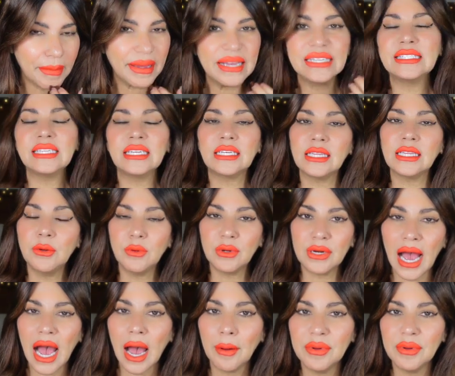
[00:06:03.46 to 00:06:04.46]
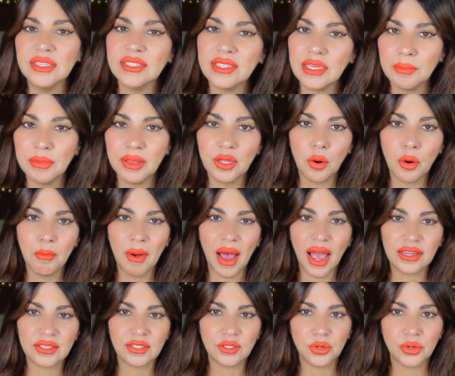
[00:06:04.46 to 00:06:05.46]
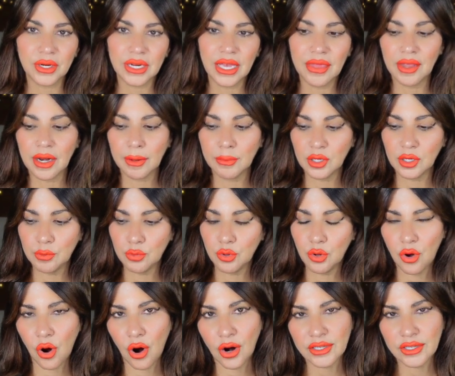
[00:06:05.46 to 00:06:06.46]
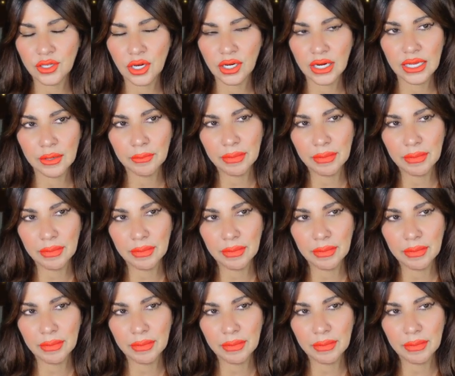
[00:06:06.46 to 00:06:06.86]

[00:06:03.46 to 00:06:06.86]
basically what happens, a little backstory, and then I'm going to pull cards on it.